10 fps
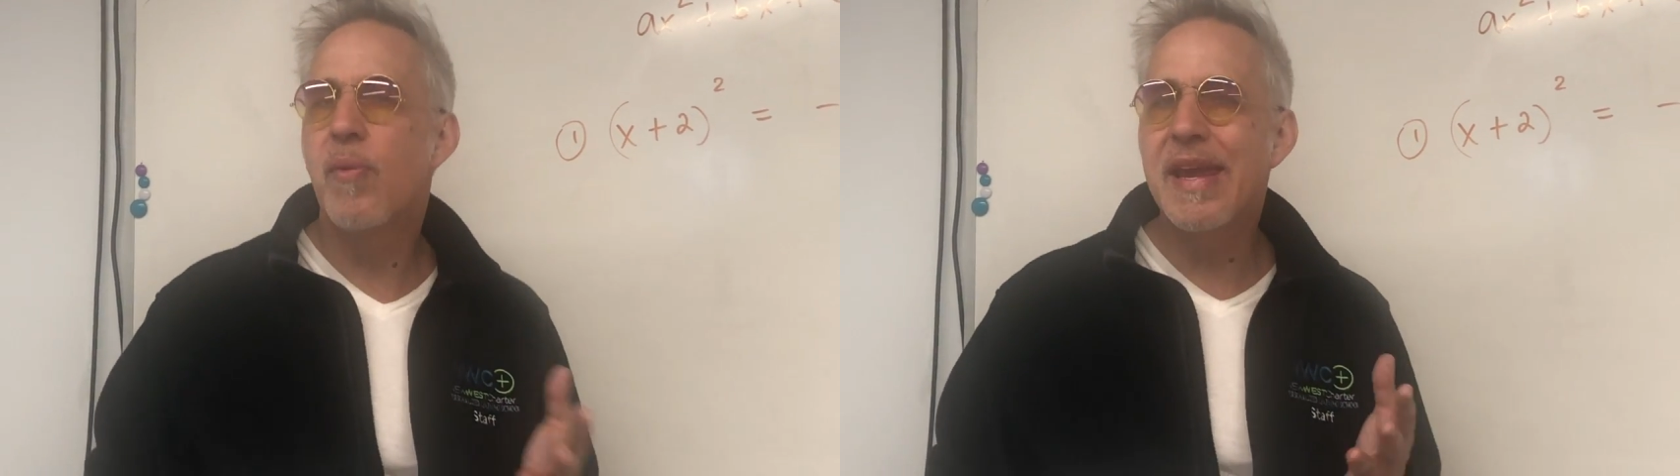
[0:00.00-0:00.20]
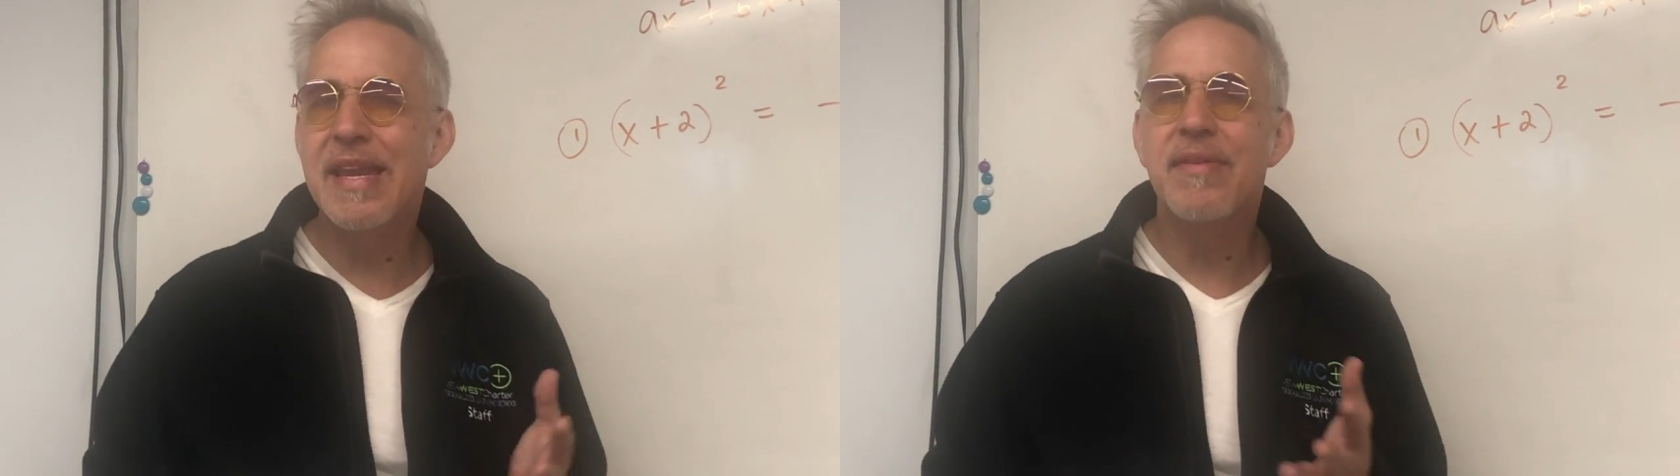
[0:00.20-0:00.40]

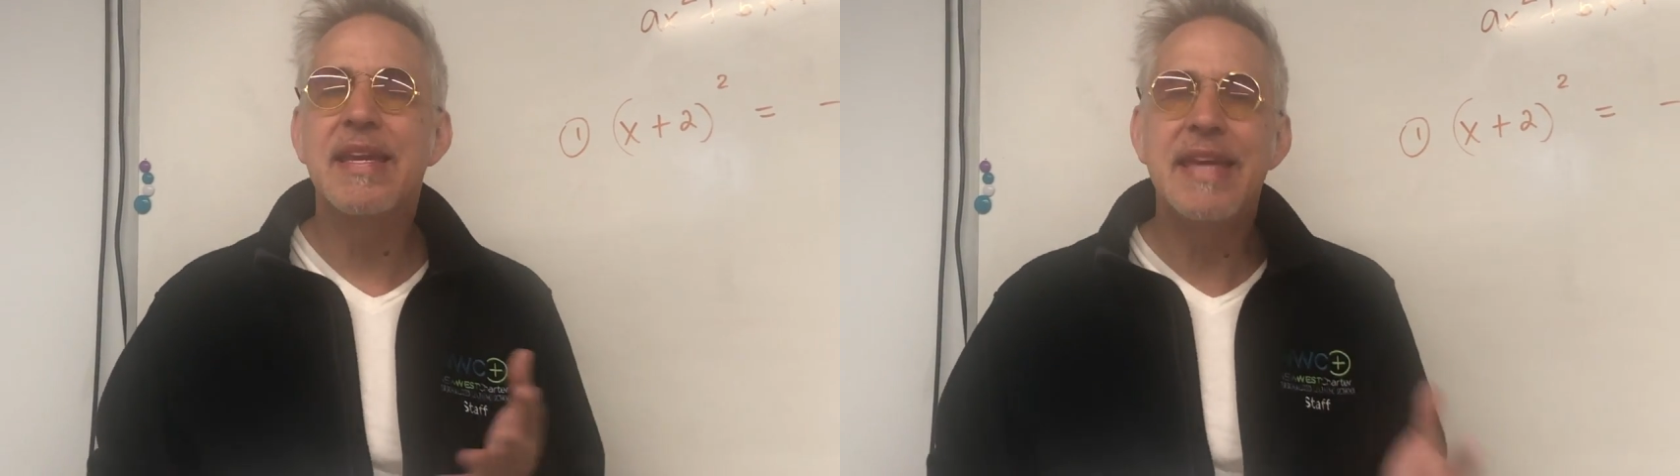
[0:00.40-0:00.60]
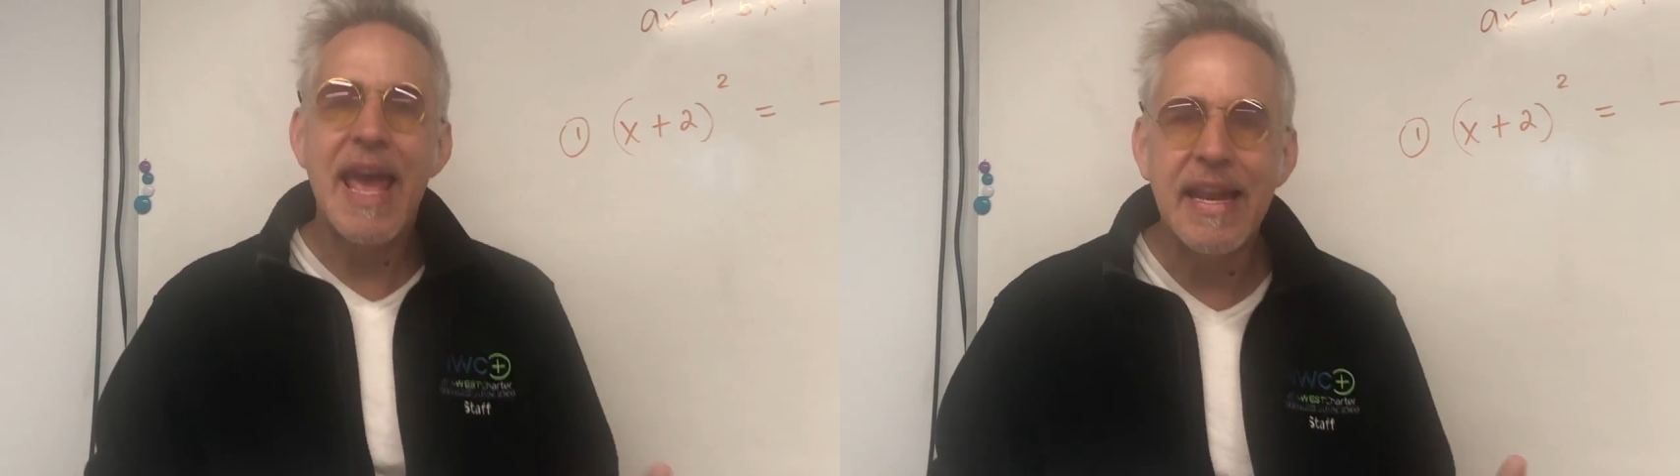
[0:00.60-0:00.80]
we can
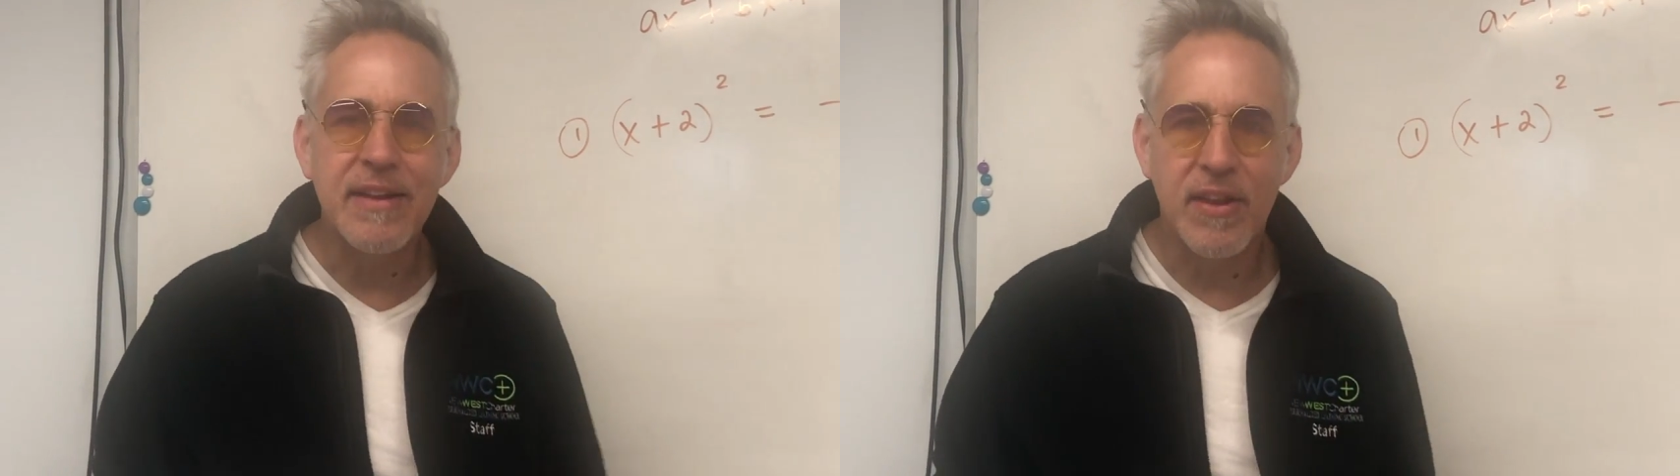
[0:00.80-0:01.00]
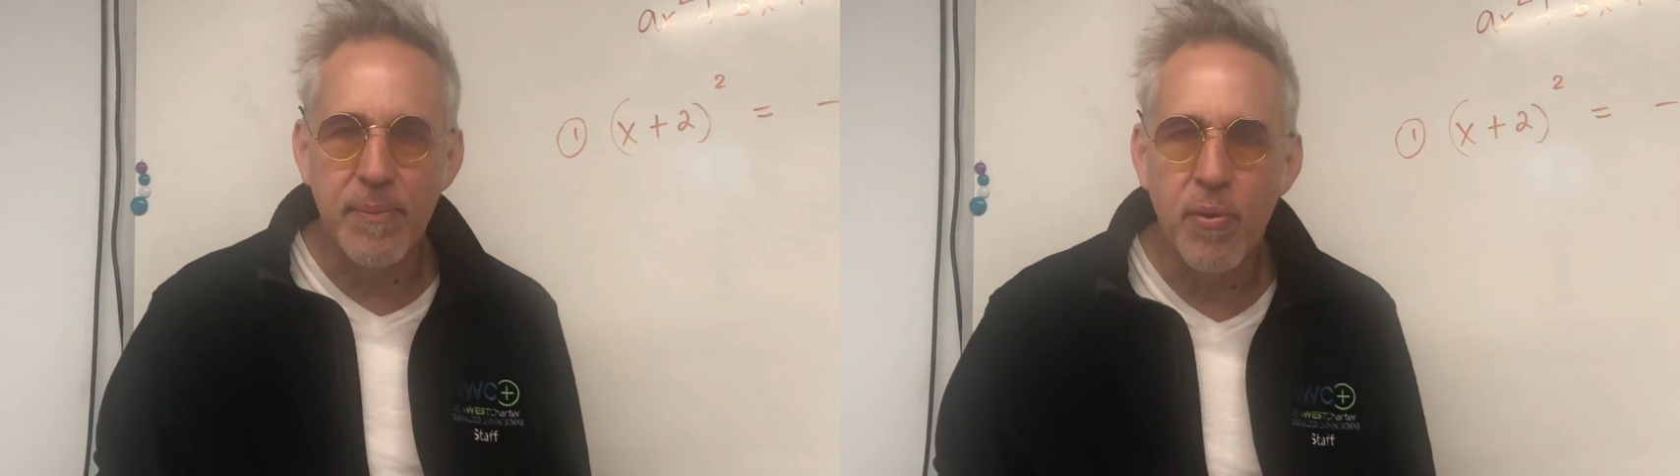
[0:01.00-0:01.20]
even get
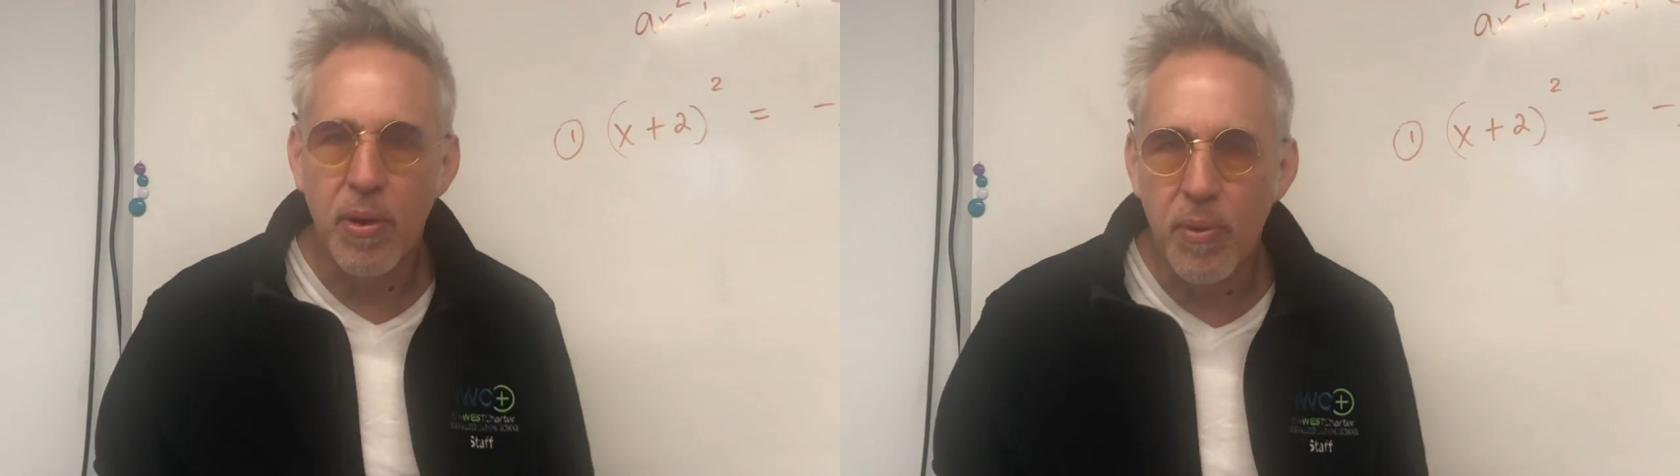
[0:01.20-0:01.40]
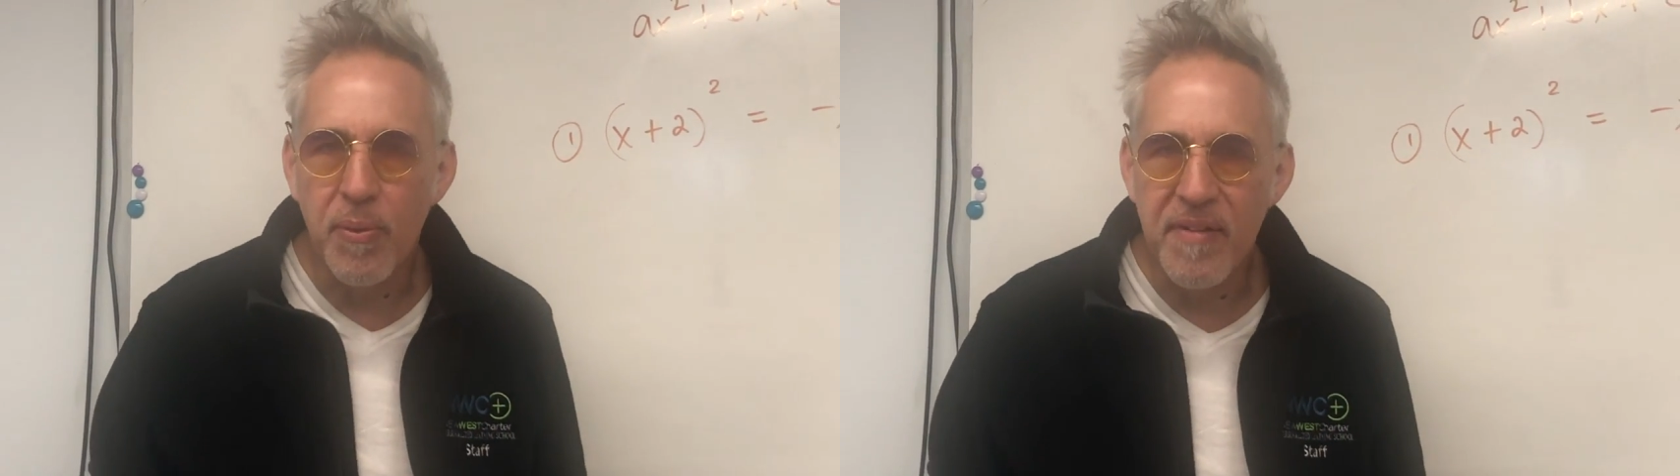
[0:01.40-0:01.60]
it to the
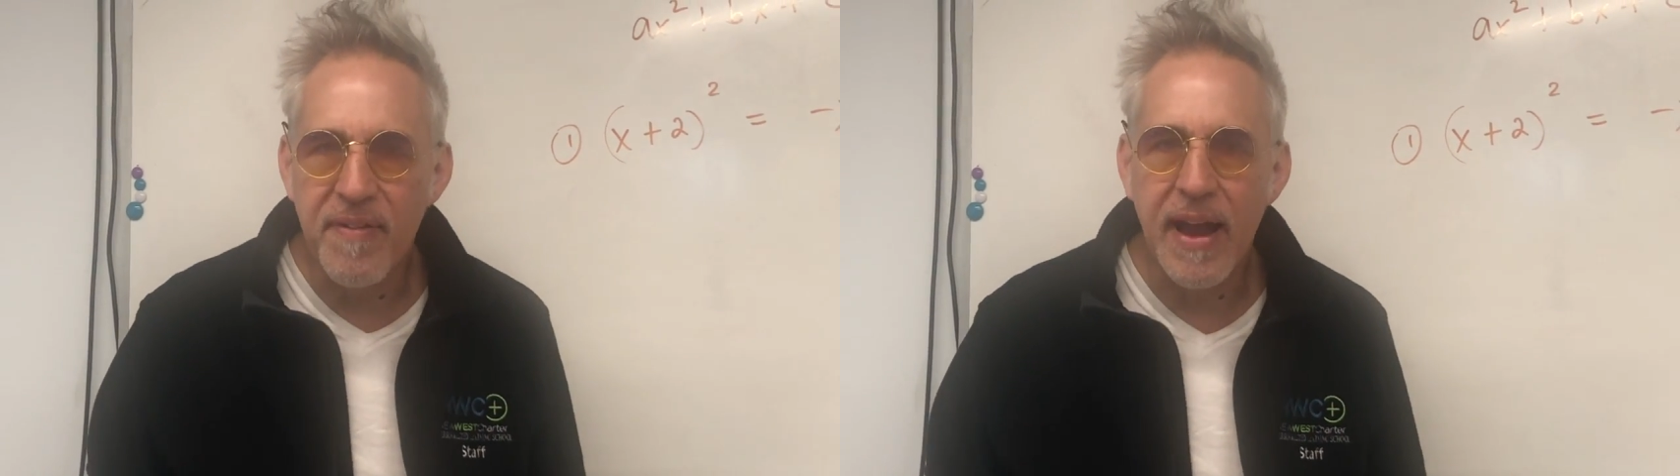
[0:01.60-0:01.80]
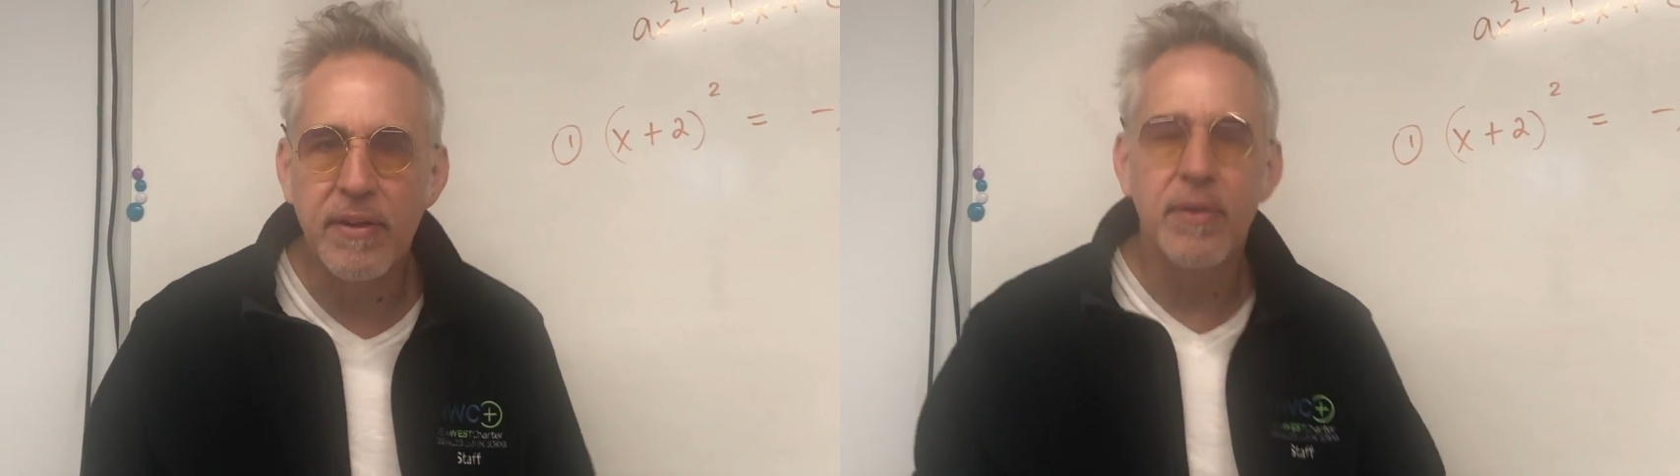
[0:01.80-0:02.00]
point where we
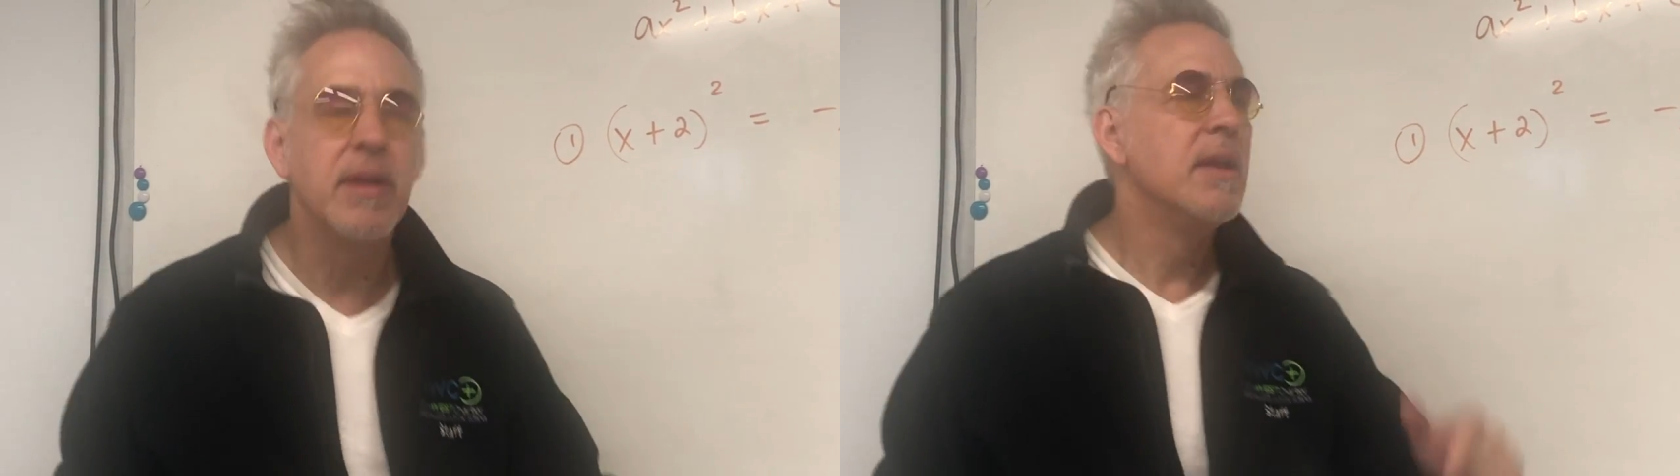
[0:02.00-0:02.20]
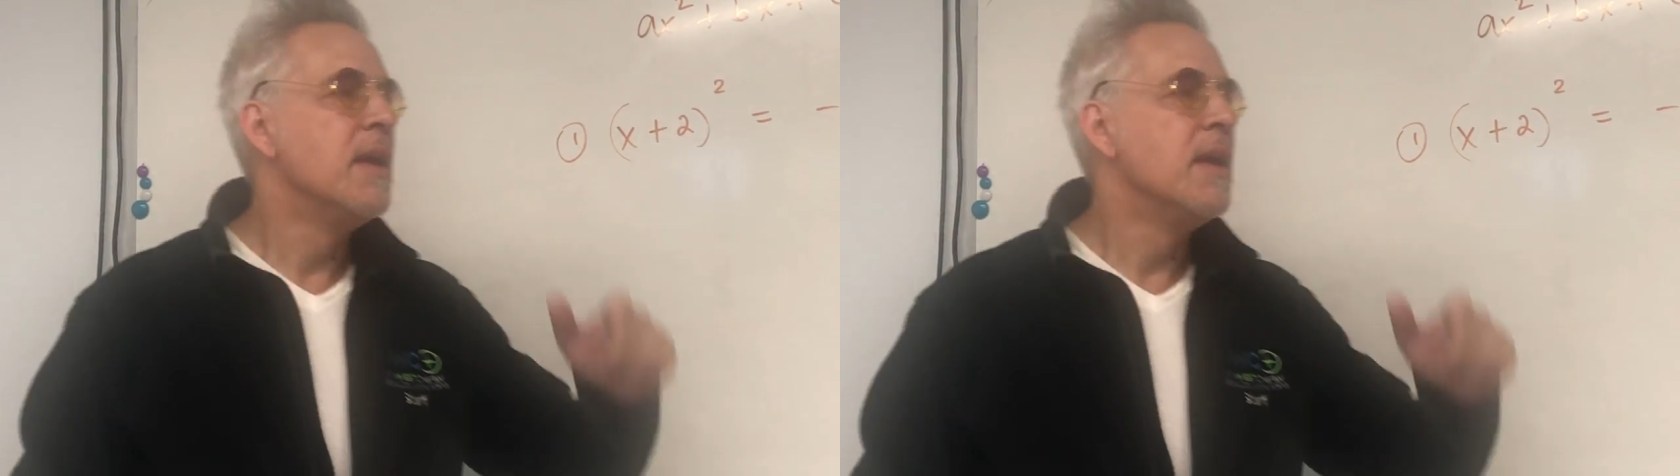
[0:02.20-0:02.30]
factor it.